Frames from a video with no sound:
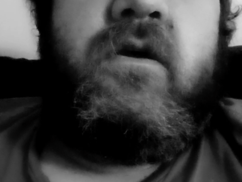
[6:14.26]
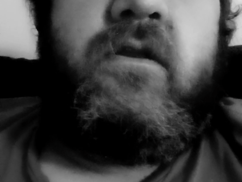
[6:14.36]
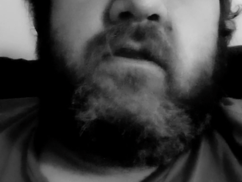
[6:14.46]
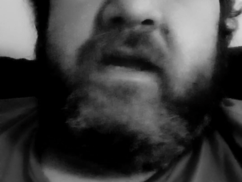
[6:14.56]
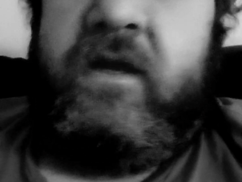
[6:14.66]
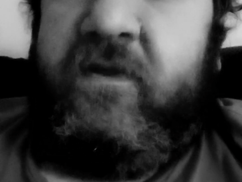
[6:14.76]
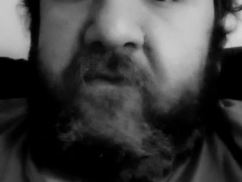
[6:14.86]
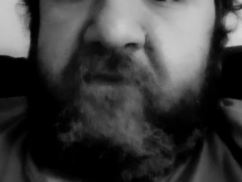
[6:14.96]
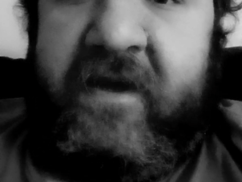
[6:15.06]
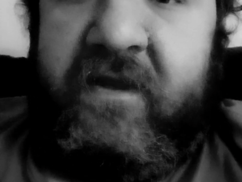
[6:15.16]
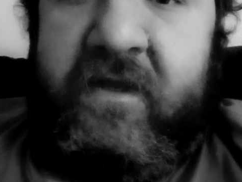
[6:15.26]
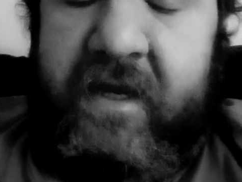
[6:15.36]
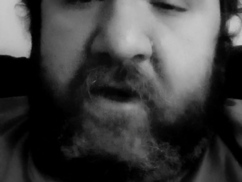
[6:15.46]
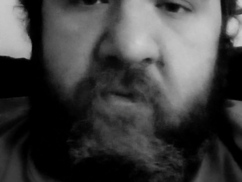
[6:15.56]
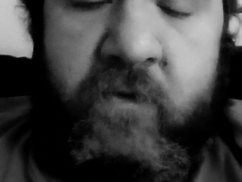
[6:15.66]
Like the fact that
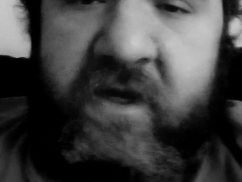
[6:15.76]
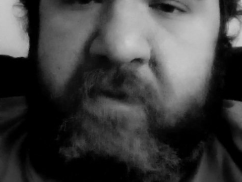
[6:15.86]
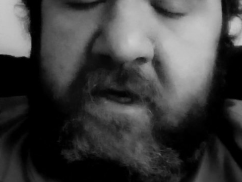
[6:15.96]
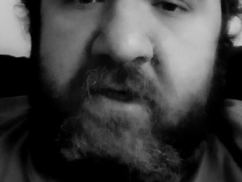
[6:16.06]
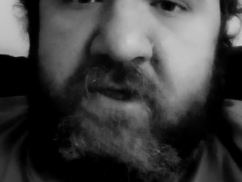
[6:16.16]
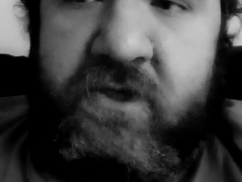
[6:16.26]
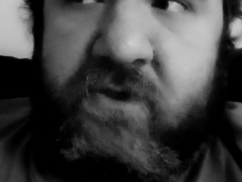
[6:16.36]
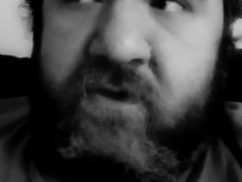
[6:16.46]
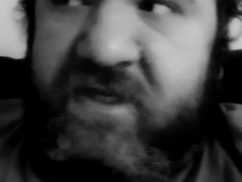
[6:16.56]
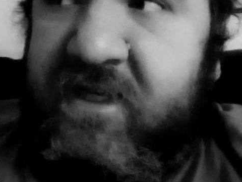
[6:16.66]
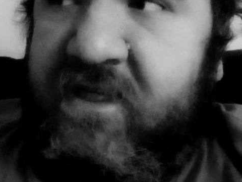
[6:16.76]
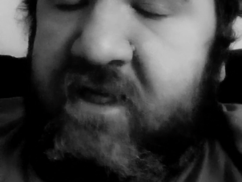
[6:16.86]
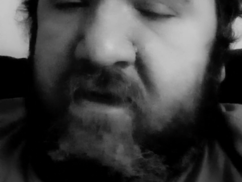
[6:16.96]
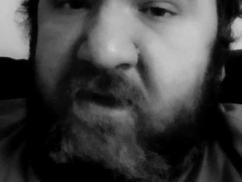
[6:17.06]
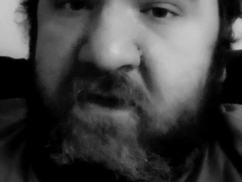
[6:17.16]
they don't want to punish krysten
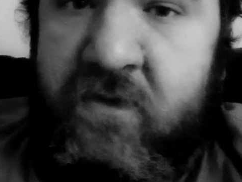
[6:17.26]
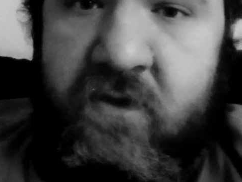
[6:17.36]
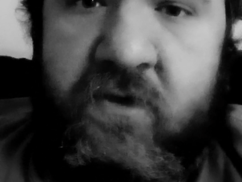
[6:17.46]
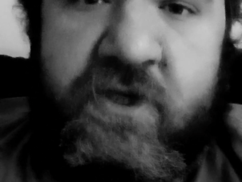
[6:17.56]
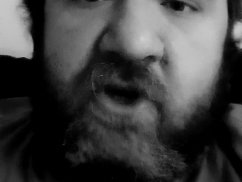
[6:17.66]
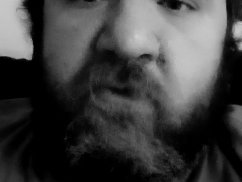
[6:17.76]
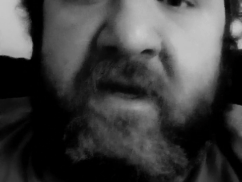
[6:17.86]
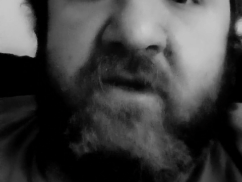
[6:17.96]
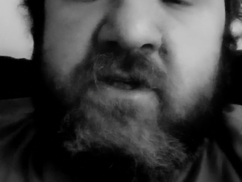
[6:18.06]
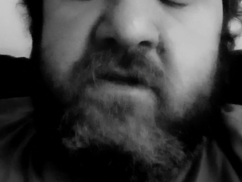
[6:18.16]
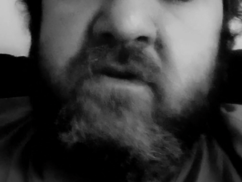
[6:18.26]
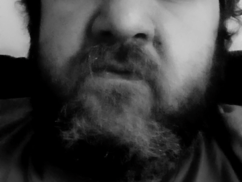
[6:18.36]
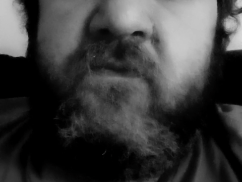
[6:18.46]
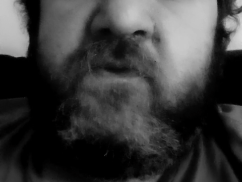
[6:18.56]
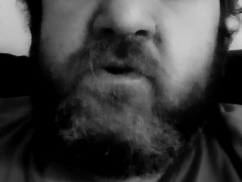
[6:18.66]
sinema or Joe Manchin
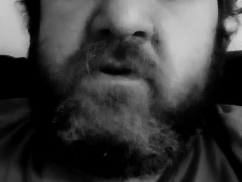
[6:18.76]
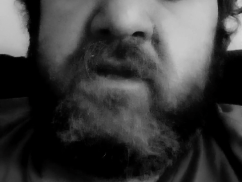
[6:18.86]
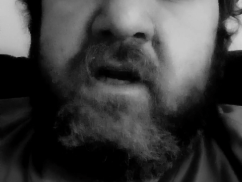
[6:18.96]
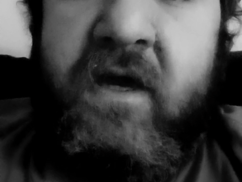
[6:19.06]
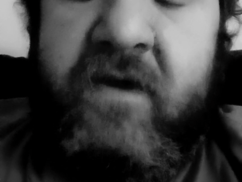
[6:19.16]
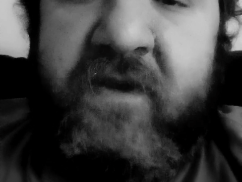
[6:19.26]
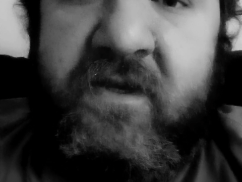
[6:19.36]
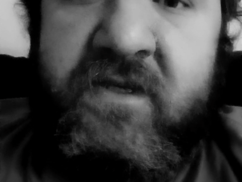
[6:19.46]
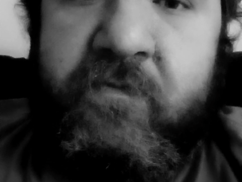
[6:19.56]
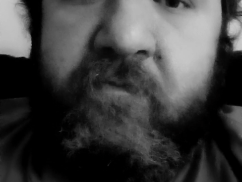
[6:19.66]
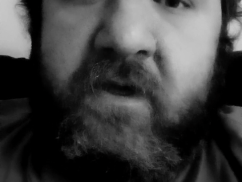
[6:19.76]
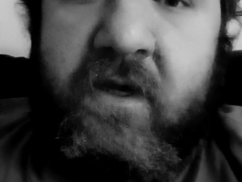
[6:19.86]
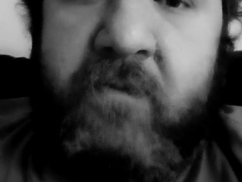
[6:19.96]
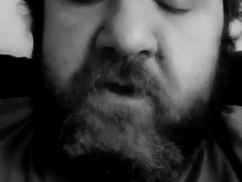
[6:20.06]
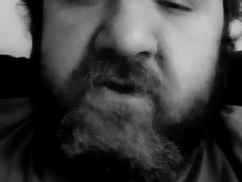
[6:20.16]
for their obvious
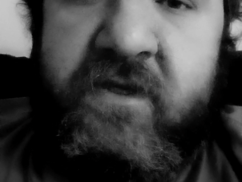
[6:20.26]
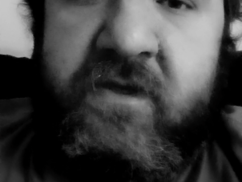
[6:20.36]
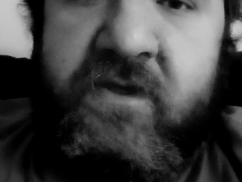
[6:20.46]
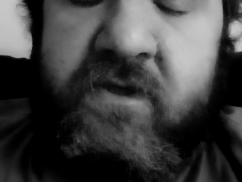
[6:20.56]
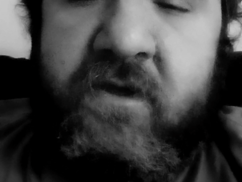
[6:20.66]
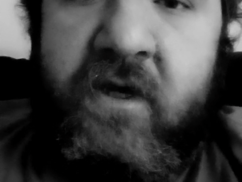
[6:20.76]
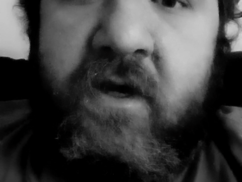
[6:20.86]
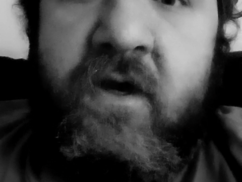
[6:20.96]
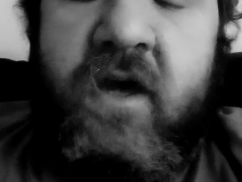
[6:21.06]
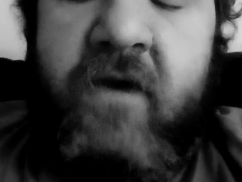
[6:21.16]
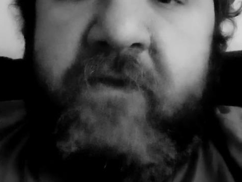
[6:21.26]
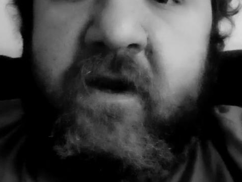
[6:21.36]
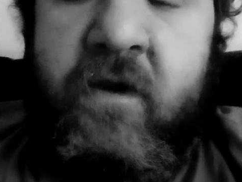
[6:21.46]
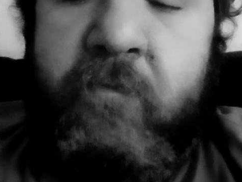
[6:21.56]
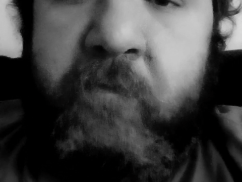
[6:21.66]
abuses of
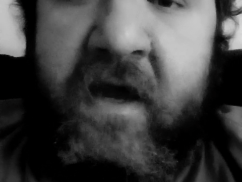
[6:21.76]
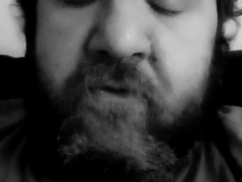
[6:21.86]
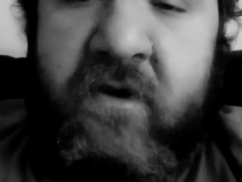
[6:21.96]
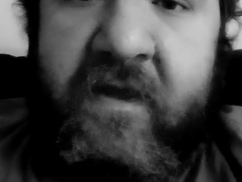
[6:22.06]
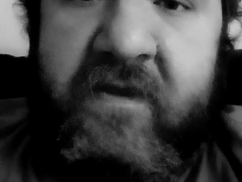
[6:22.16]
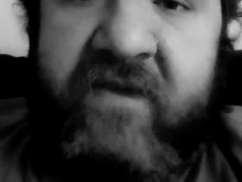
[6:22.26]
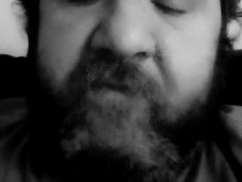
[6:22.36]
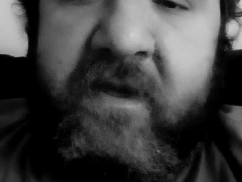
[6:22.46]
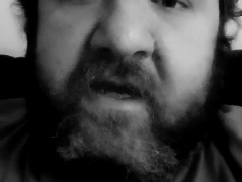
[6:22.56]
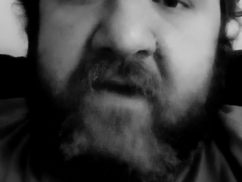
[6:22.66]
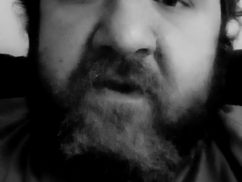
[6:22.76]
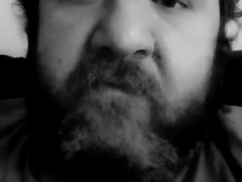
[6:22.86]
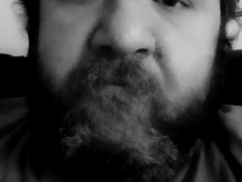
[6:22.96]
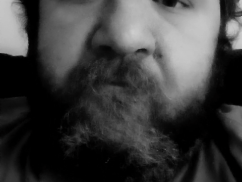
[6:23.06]
their power that they've been given.